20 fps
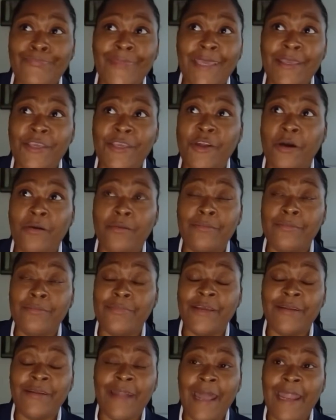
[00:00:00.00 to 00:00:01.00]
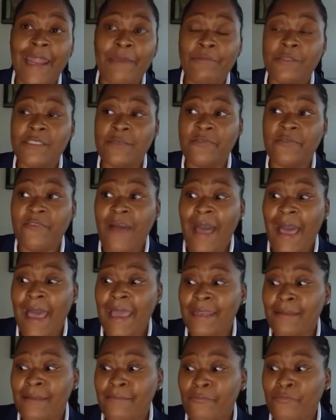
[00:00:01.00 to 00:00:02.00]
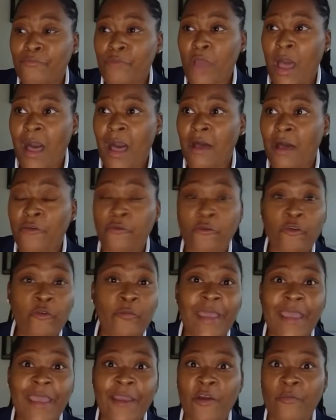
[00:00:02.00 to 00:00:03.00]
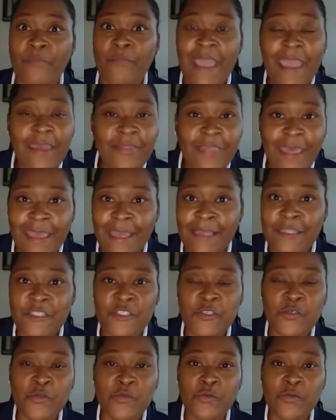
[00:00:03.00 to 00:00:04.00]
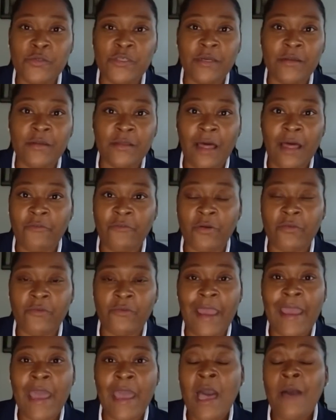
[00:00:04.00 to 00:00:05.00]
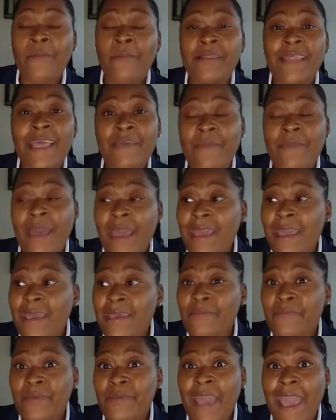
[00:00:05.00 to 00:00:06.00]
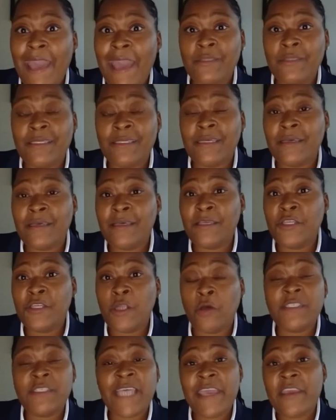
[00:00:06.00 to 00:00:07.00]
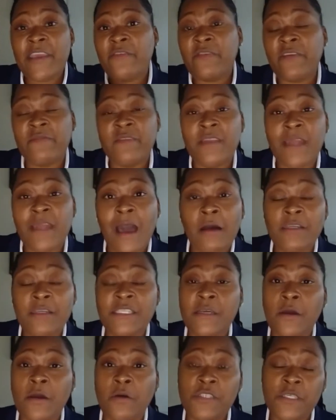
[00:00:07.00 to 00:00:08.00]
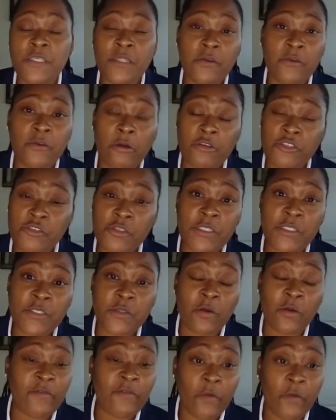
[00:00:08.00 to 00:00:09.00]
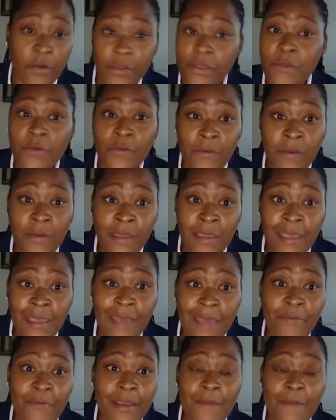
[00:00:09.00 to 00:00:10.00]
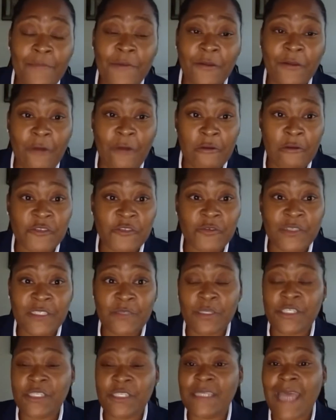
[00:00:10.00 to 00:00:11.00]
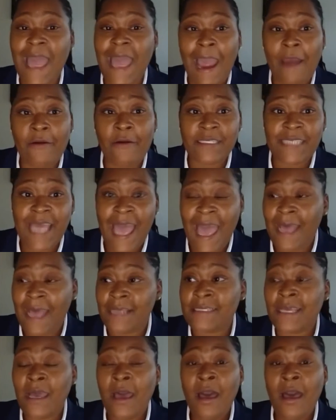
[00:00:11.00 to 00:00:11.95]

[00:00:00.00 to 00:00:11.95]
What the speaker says: you know, they're not able to provide grooming or bathing to your loved one, right? But they may be able to, you know, take your $50 and go to the grocery store for you and pick up your groceries, which is an hour task.